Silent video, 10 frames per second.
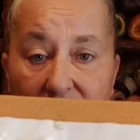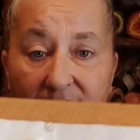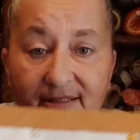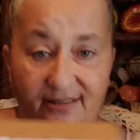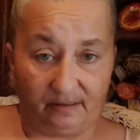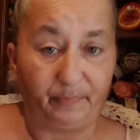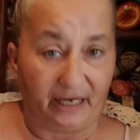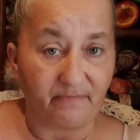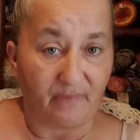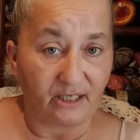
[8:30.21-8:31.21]
It's to
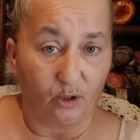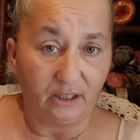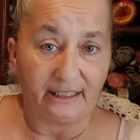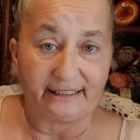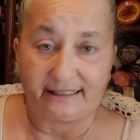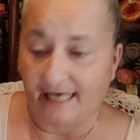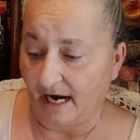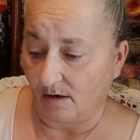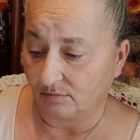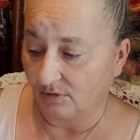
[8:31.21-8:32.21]
pin my doilies
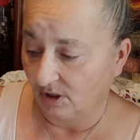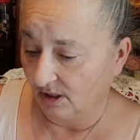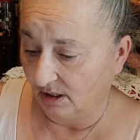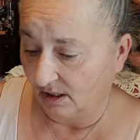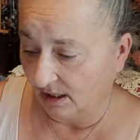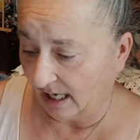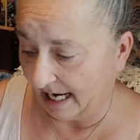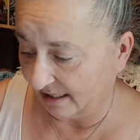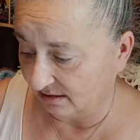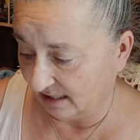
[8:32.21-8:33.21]
down
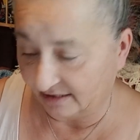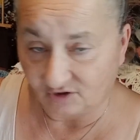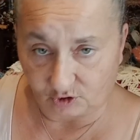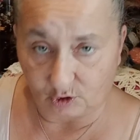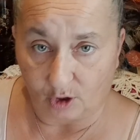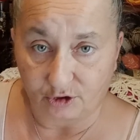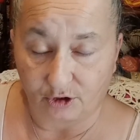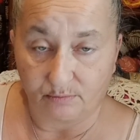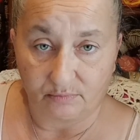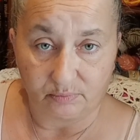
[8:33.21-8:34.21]
and starch
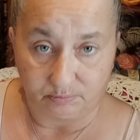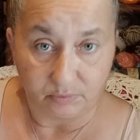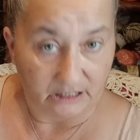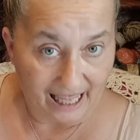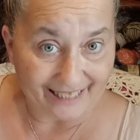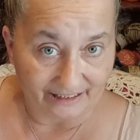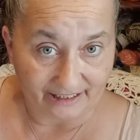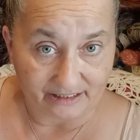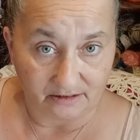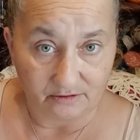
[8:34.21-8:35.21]
them,
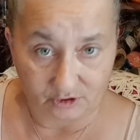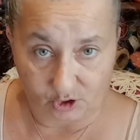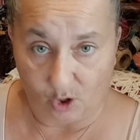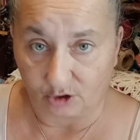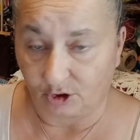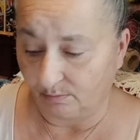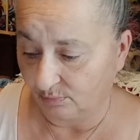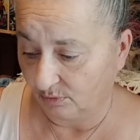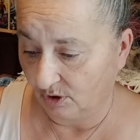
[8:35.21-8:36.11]
lightly starch them.